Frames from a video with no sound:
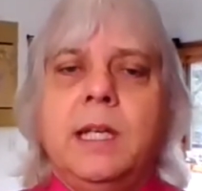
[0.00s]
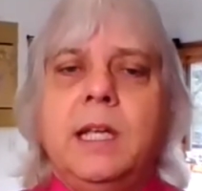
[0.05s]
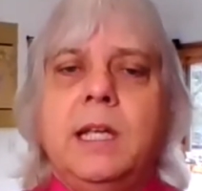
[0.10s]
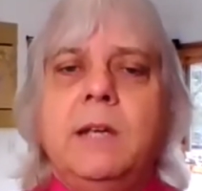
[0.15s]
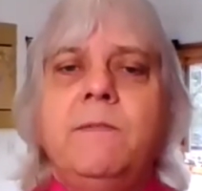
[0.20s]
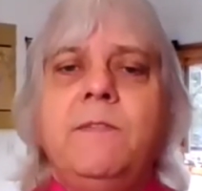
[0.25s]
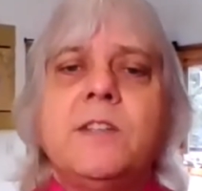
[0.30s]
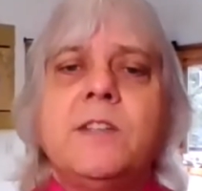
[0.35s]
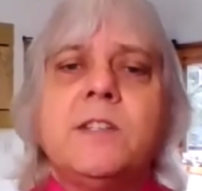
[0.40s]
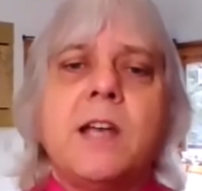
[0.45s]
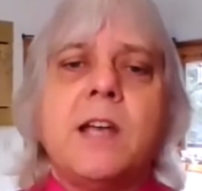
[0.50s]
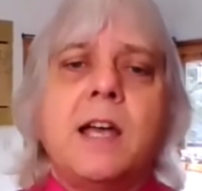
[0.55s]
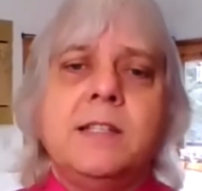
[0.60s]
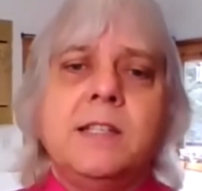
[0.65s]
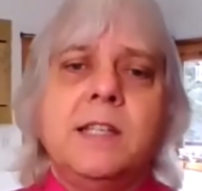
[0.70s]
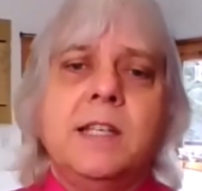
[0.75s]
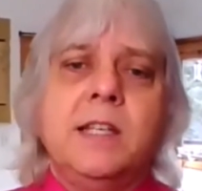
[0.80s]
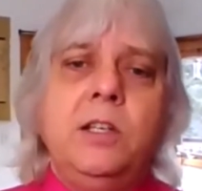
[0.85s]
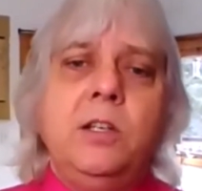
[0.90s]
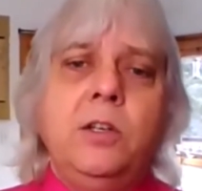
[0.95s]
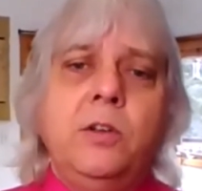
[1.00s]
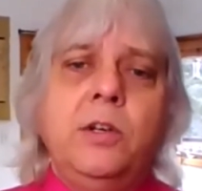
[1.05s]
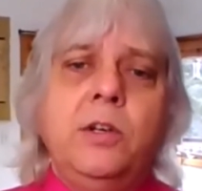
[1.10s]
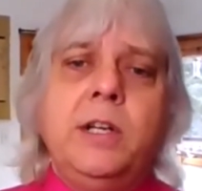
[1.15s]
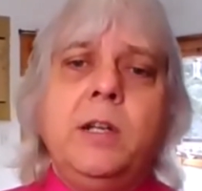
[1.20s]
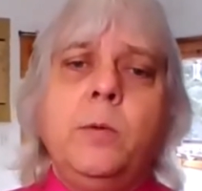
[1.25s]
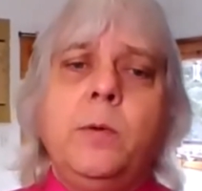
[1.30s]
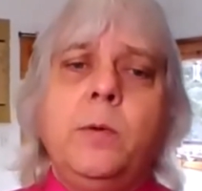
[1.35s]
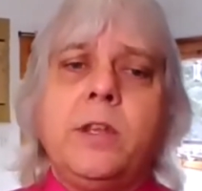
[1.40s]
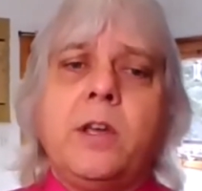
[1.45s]
emphasizing
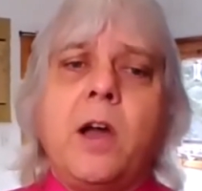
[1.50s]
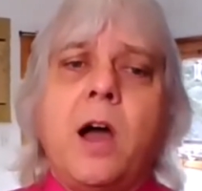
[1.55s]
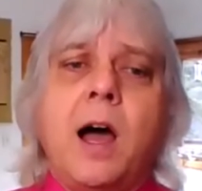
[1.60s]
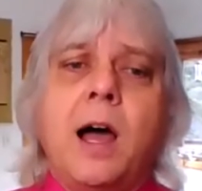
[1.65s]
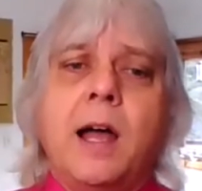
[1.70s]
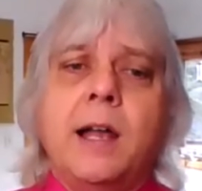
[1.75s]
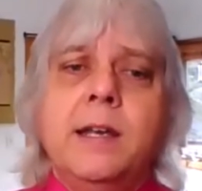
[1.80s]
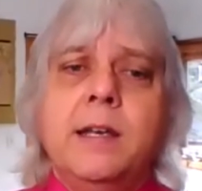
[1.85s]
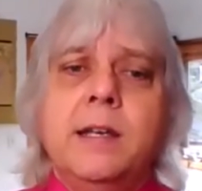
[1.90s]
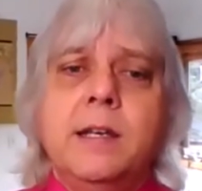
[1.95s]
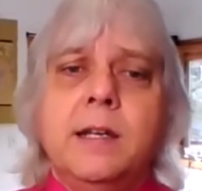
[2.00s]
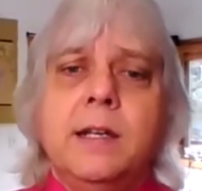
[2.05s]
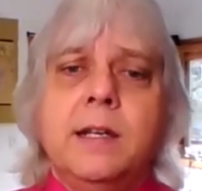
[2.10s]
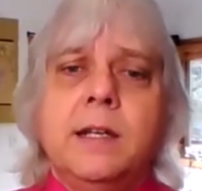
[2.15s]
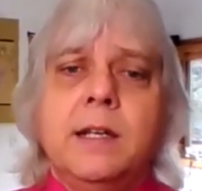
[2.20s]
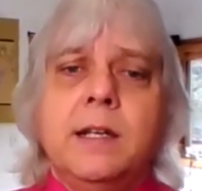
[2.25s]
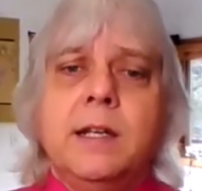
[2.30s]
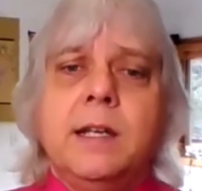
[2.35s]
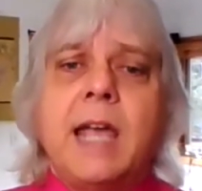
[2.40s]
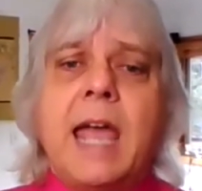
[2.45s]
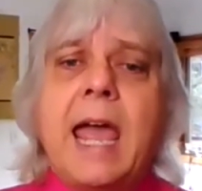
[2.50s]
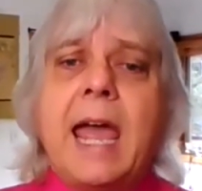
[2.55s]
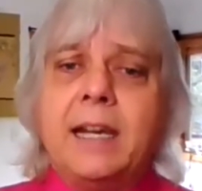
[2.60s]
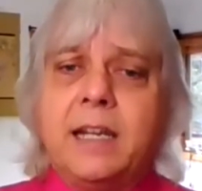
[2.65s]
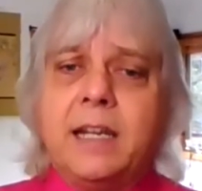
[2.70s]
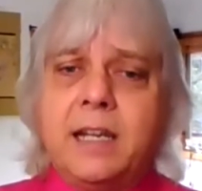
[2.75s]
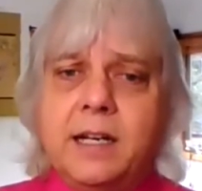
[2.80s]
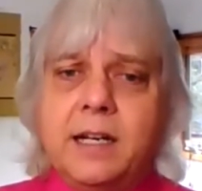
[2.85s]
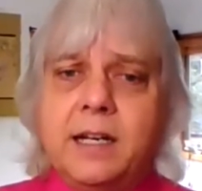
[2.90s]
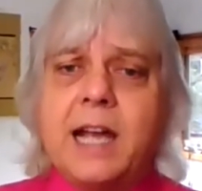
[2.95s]
unity with God
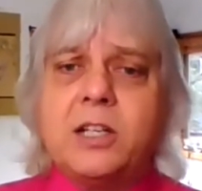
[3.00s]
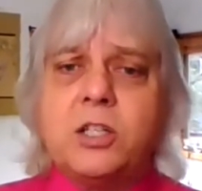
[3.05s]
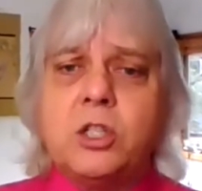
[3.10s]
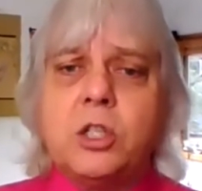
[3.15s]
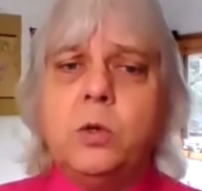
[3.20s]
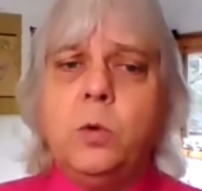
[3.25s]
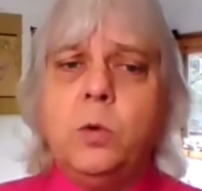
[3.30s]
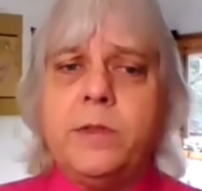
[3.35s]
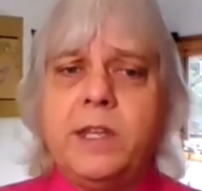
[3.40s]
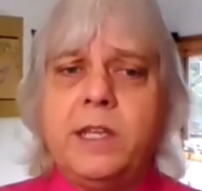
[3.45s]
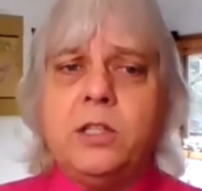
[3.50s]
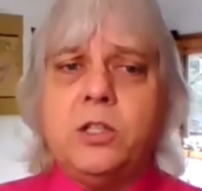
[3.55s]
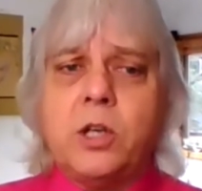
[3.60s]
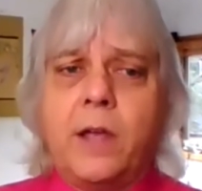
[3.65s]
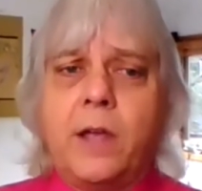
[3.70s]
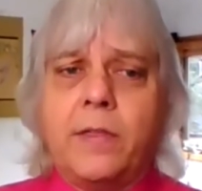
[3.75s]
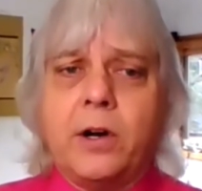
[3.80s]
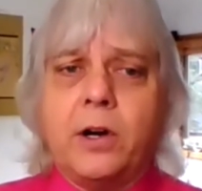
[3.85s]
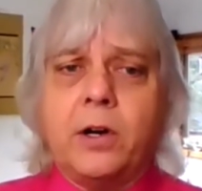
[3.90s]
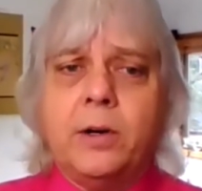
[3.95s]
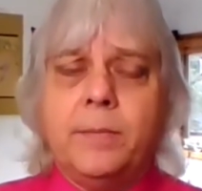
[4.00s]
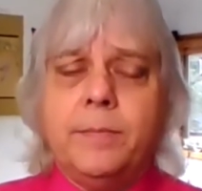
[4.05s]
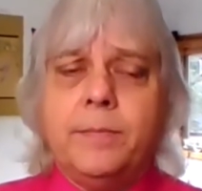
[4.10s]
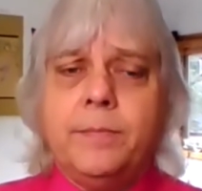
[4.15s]
and connection with each other.